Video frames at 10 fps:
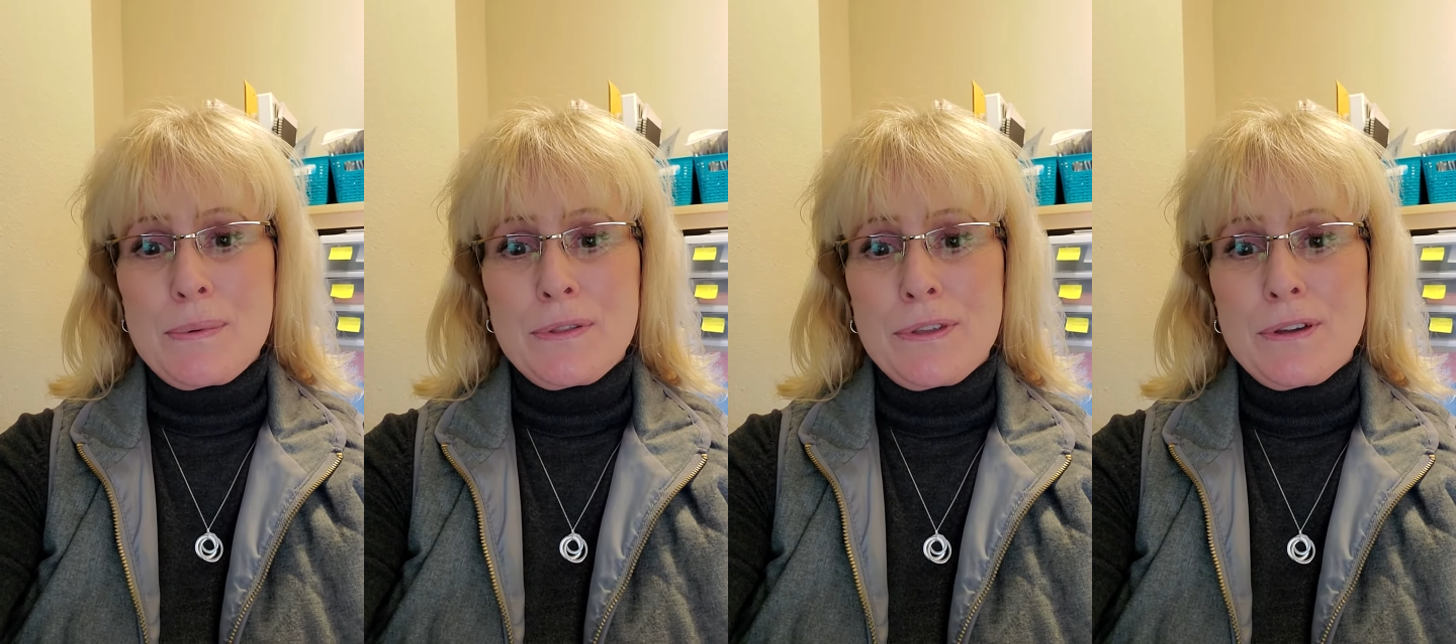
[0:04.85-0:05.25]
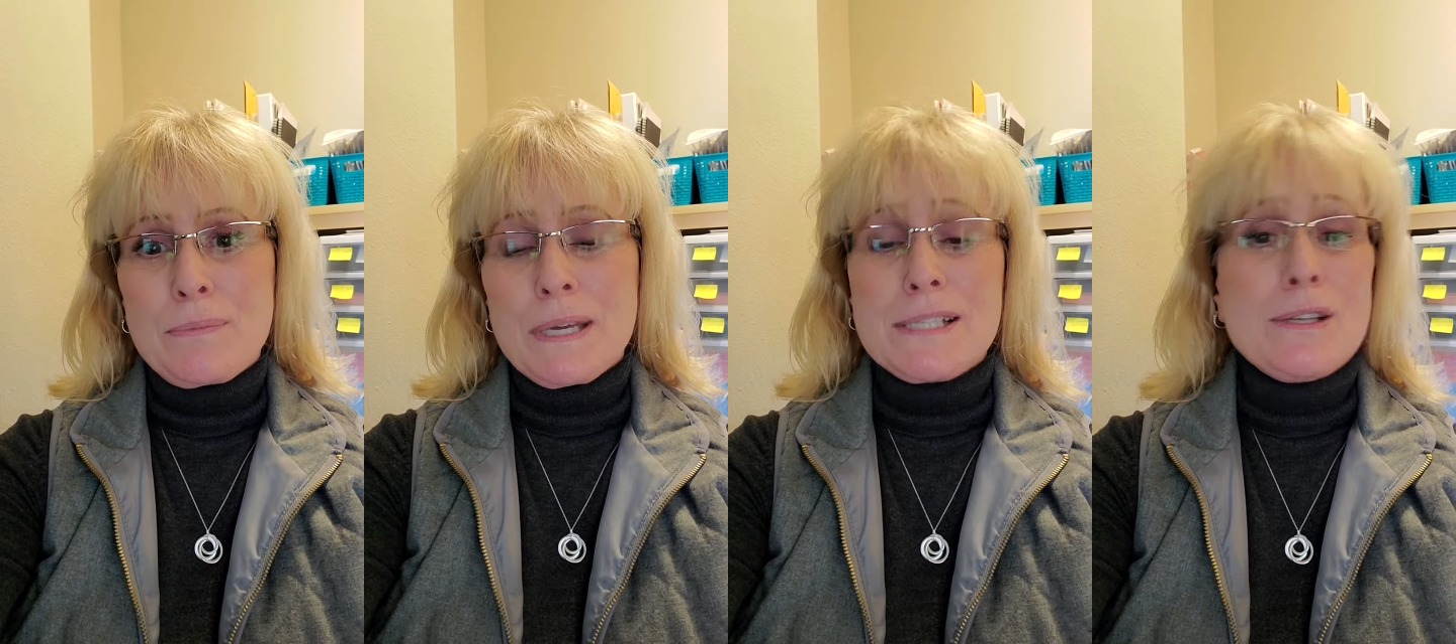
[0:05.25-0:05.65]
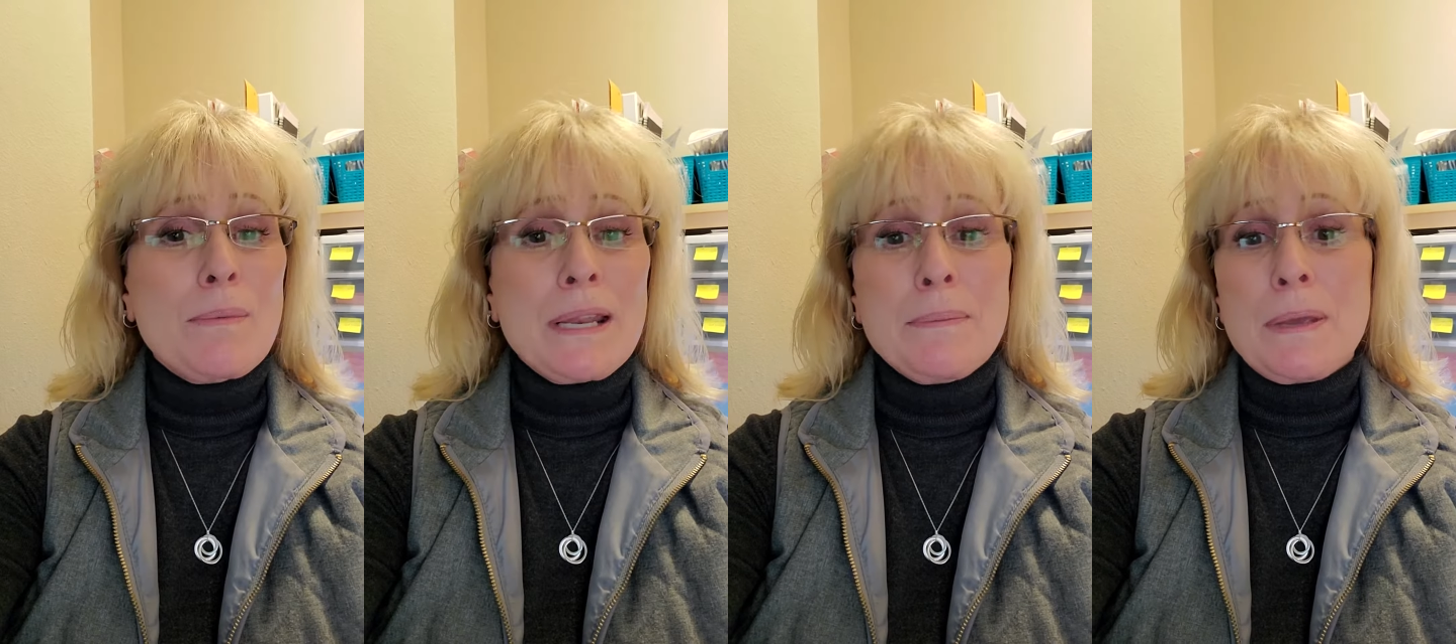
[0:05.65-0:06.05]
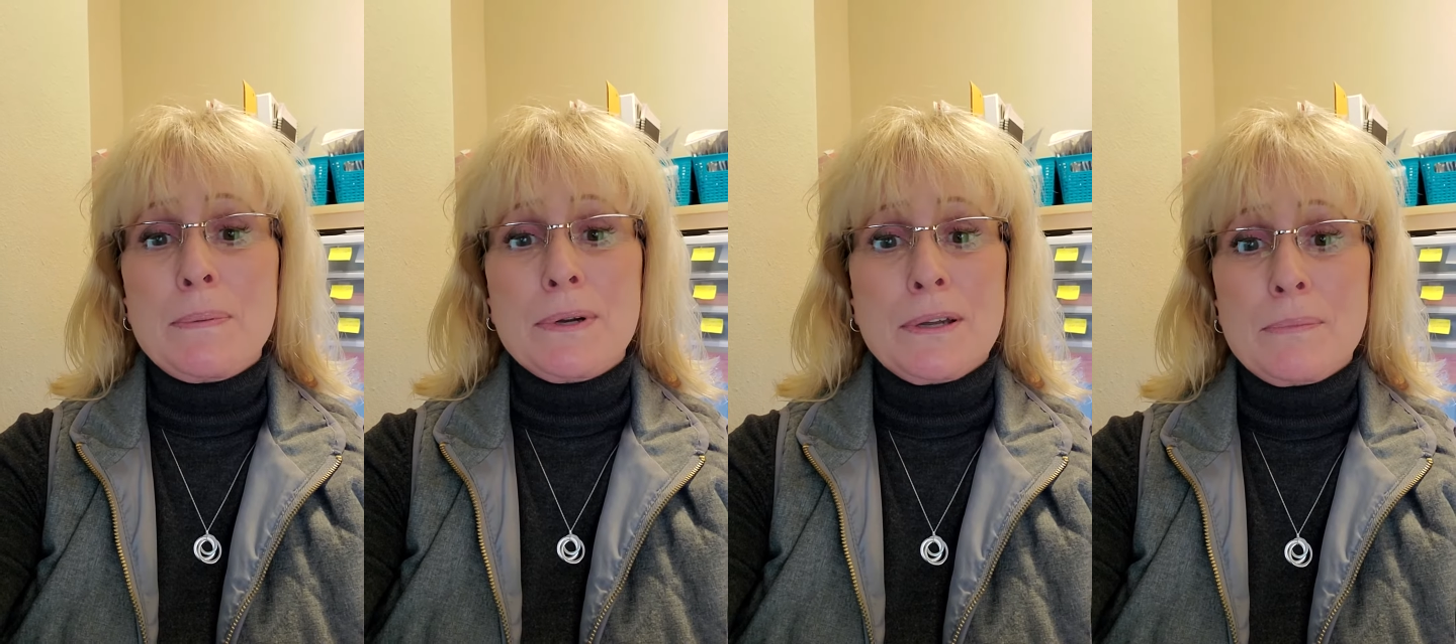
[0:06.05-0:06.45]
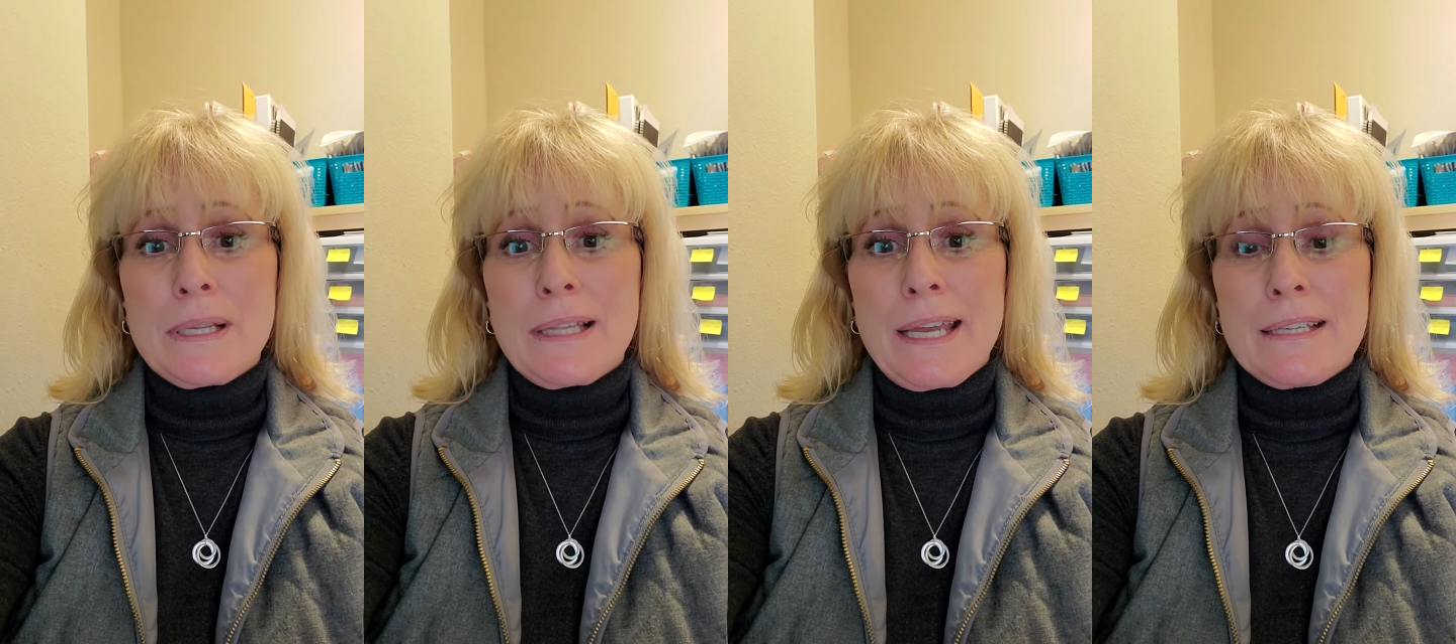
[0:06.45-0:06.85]
with you because so many people can
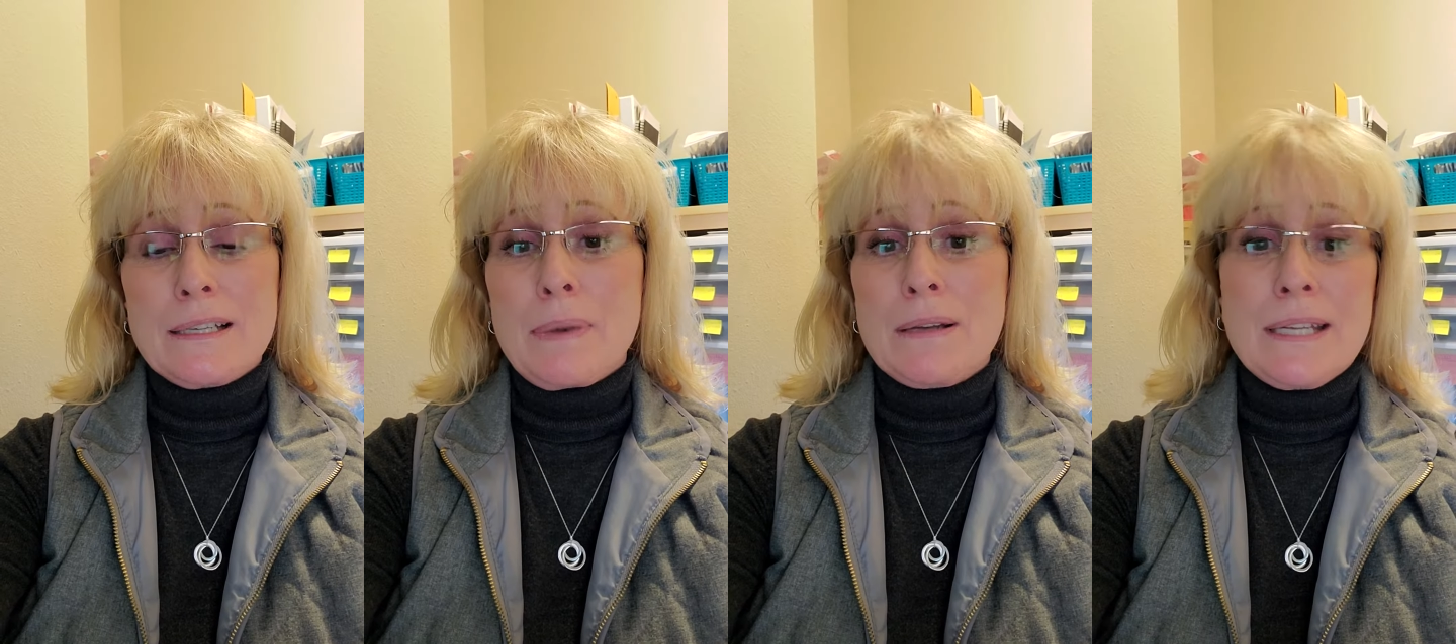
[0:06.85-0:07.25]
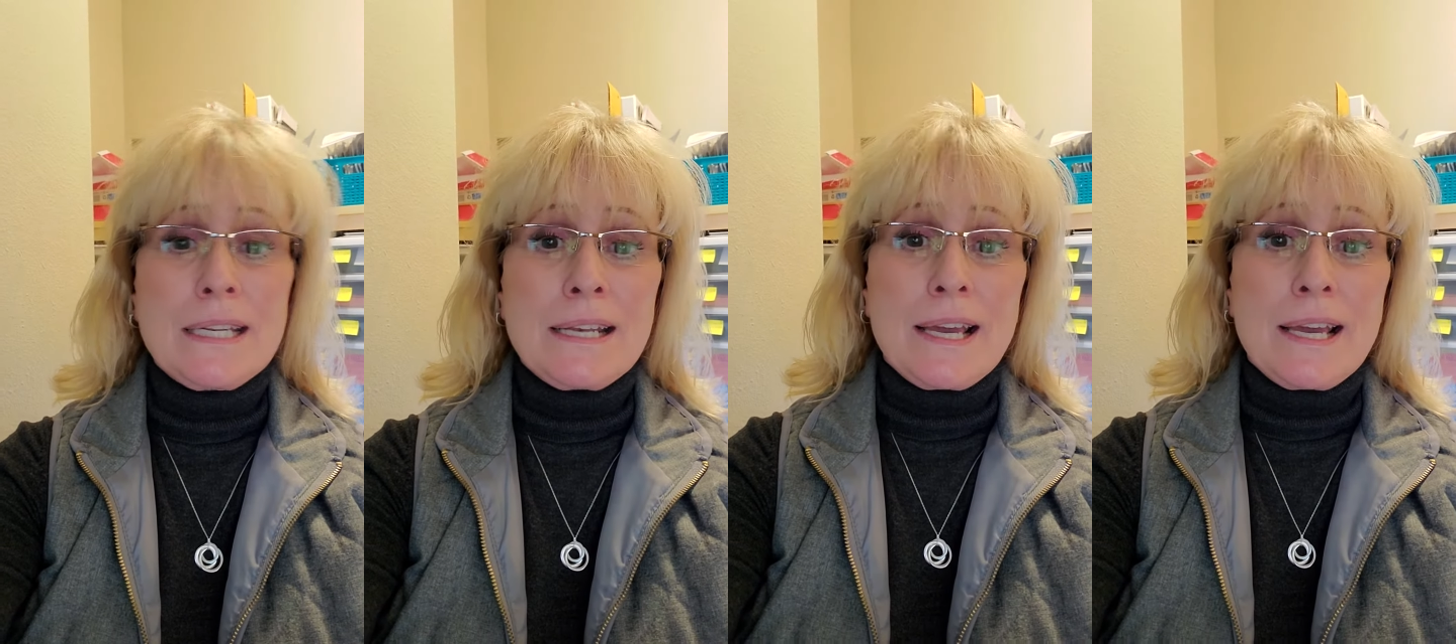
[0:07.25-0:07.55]
relate about needing